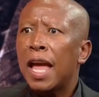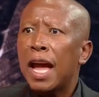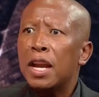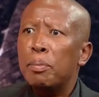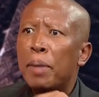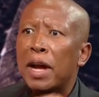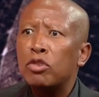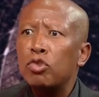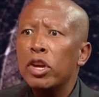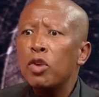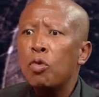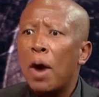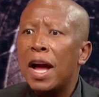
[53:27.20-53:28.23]
And
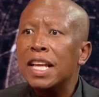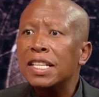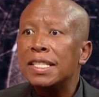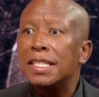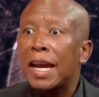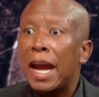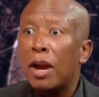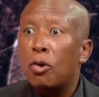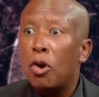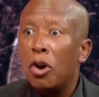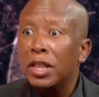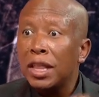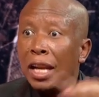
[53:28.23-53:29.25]
Batoi wants her
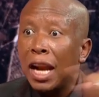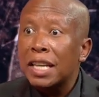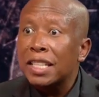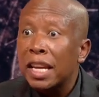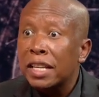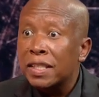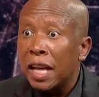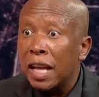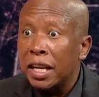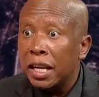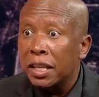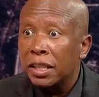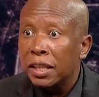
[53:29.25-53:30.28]
contract
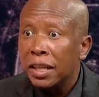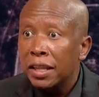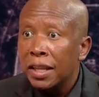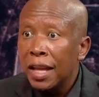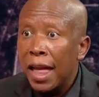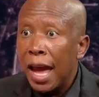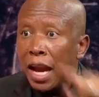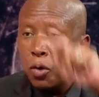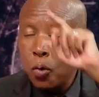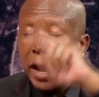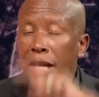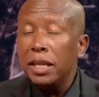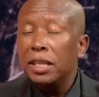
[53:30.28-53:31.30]
extended. And
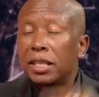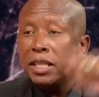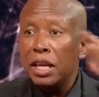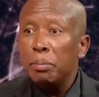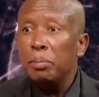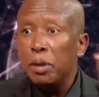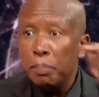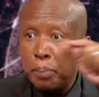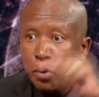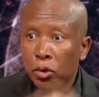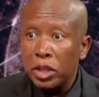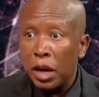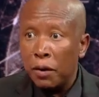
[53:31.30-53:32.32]
when Thembi
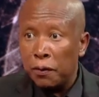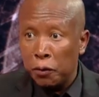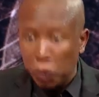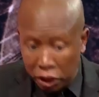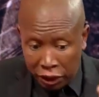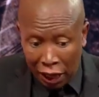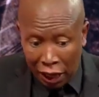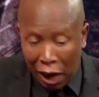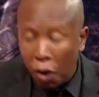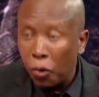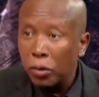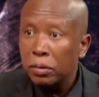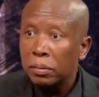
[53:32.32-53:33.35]
put her foot
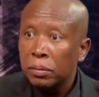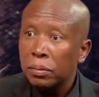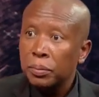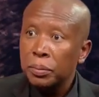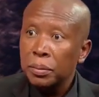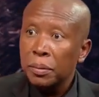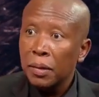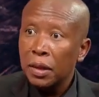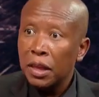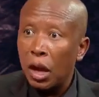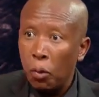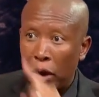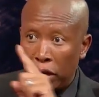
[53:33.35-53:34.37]
down,
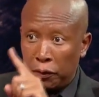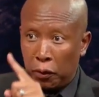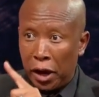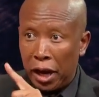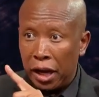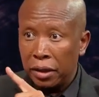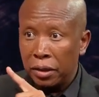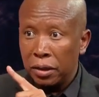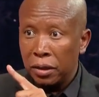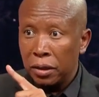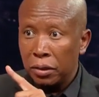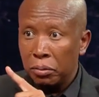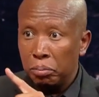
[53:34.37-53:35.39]
they went for her.
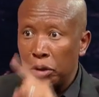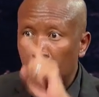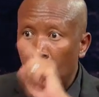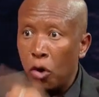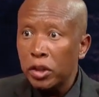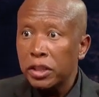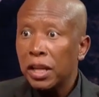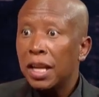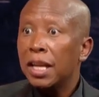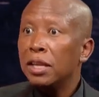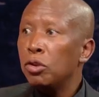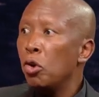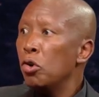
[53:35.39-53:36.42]
Because
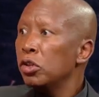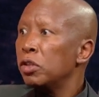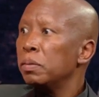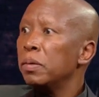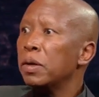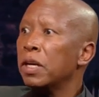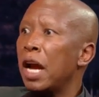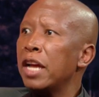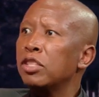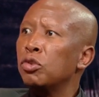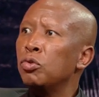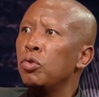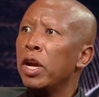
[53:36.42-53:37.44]
those
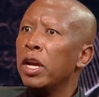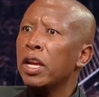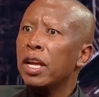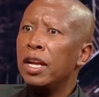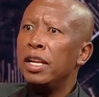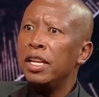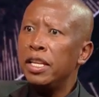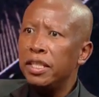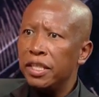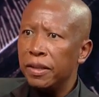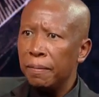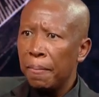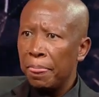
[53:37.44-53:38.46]
guys who were
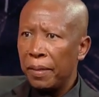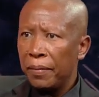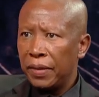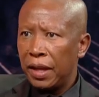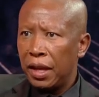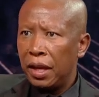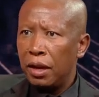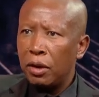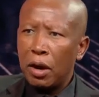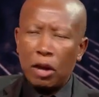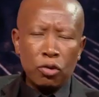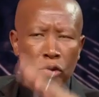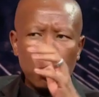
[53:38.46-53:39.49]
leading,
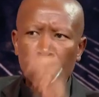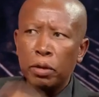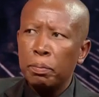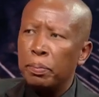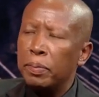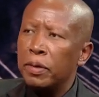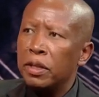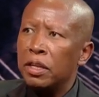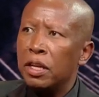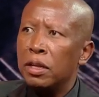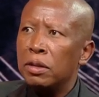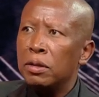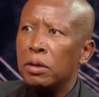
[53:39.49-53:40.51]
I don't know,
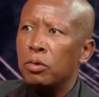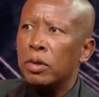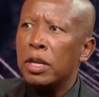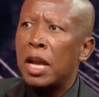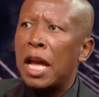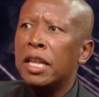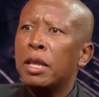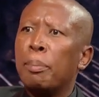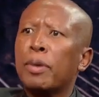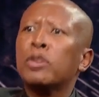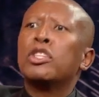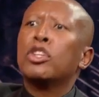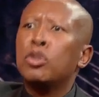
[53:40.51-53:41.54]
they were like the
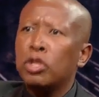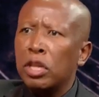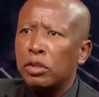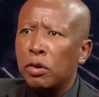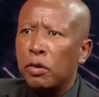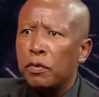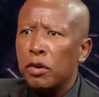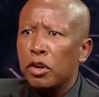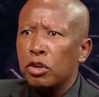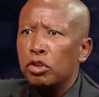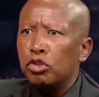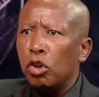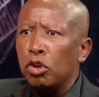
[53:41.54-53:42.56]
prosecutors of
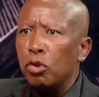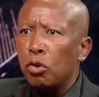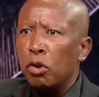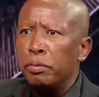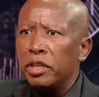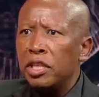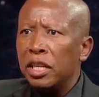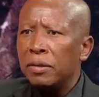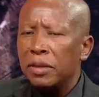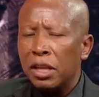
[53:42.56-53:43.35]
Zondo Commission.